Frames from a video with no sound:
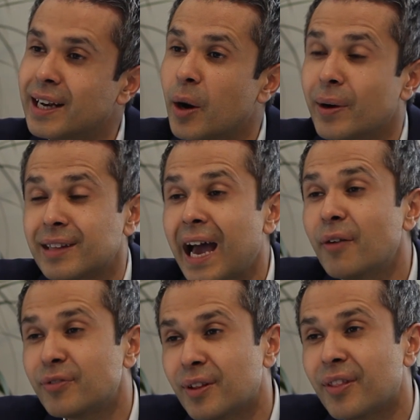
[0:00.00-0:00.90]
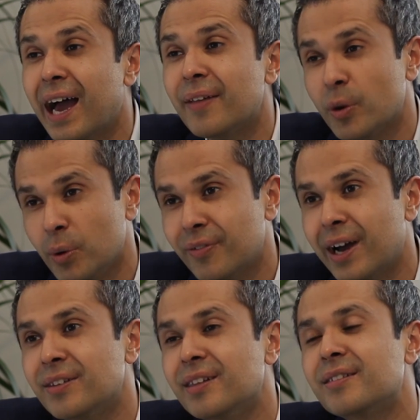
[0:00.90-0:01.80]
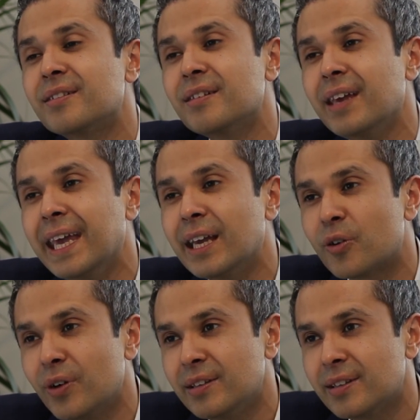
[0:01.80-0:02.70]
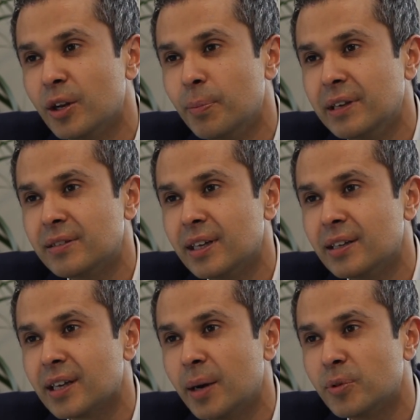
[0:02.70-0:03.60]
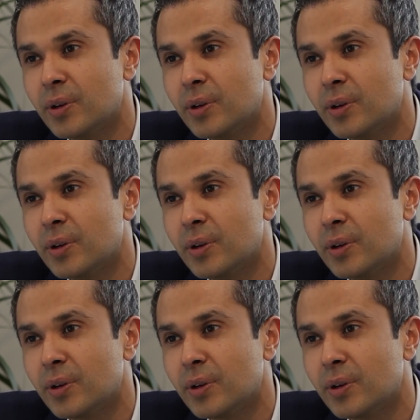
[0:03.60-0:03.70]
Now, it's after that we've had this increase in obesity and type 2